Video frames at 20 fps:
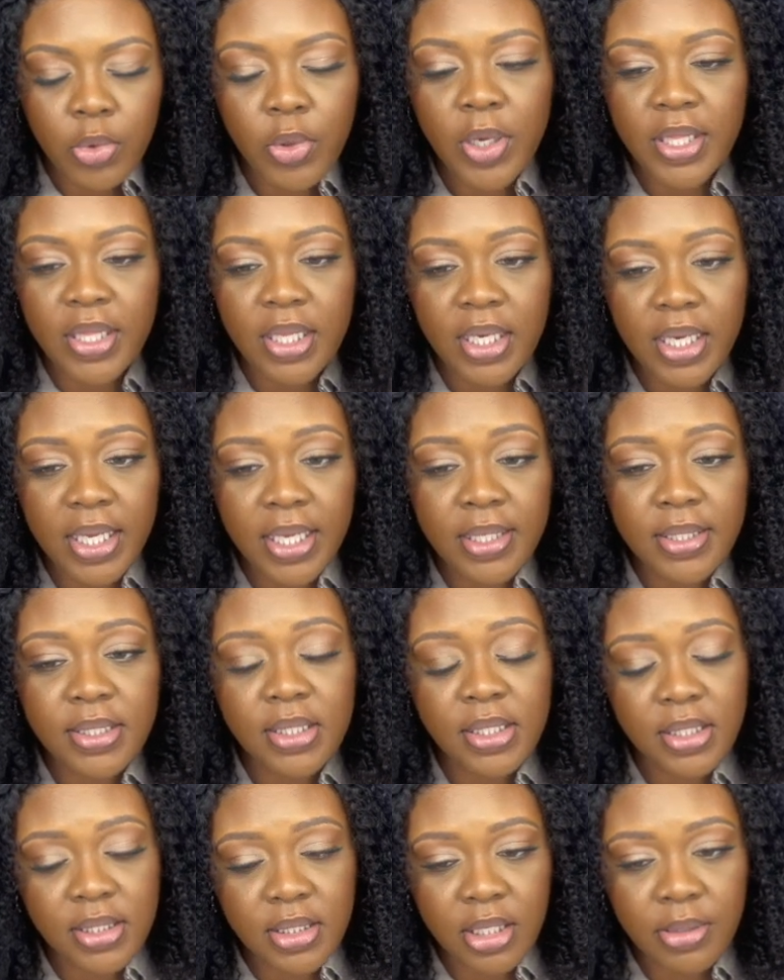Okay, then I guess
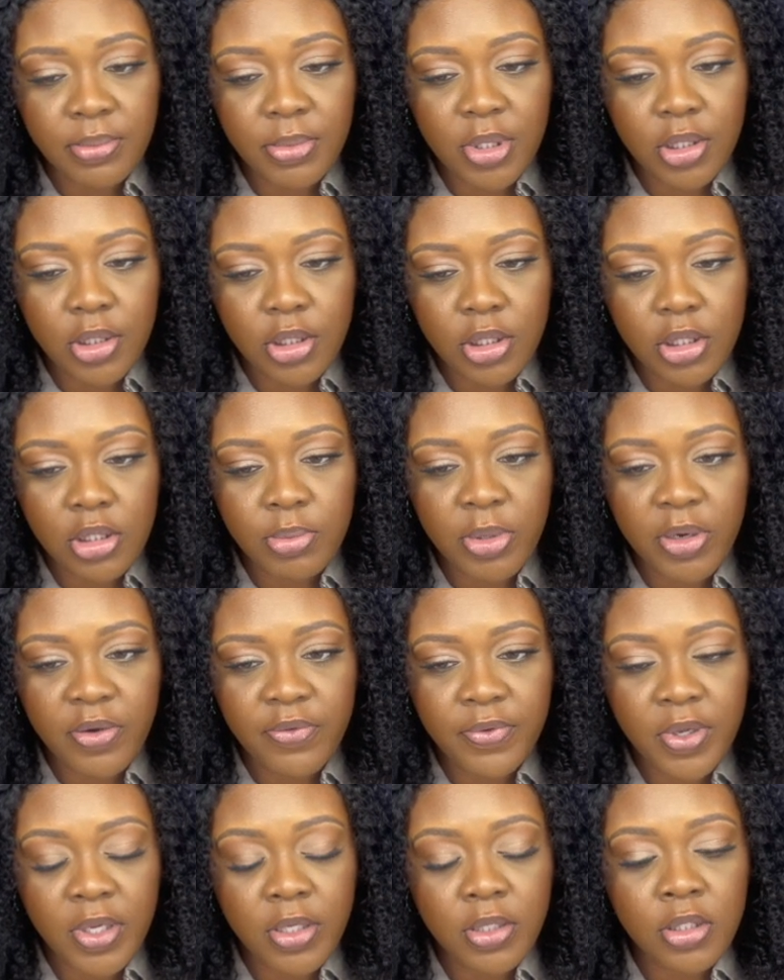this image is
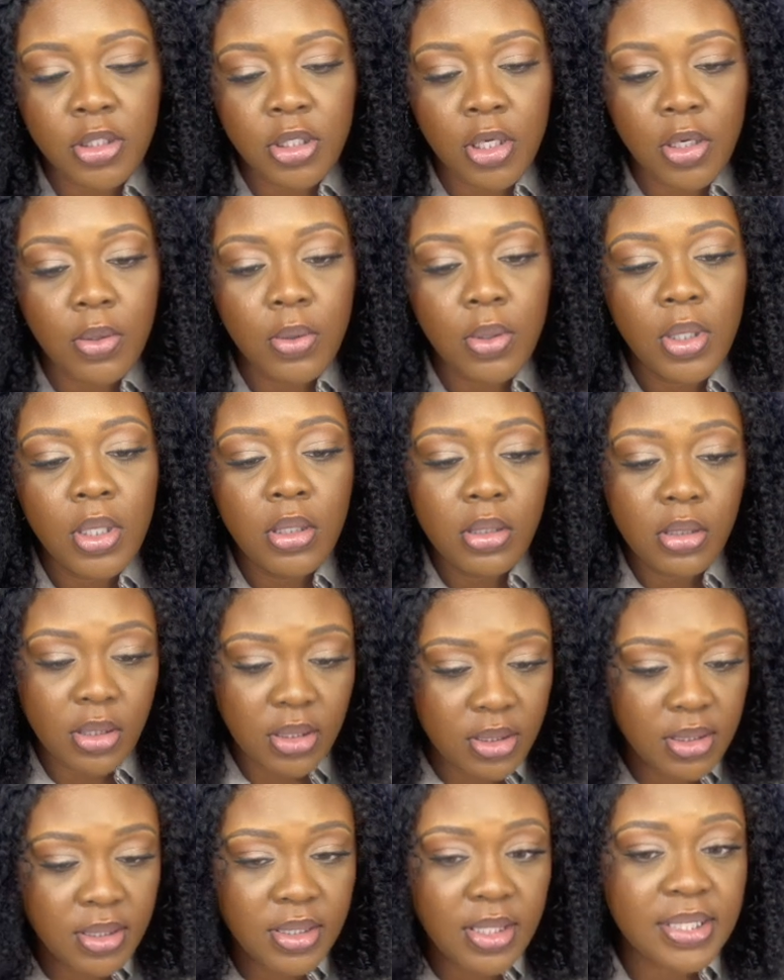perfect. So this is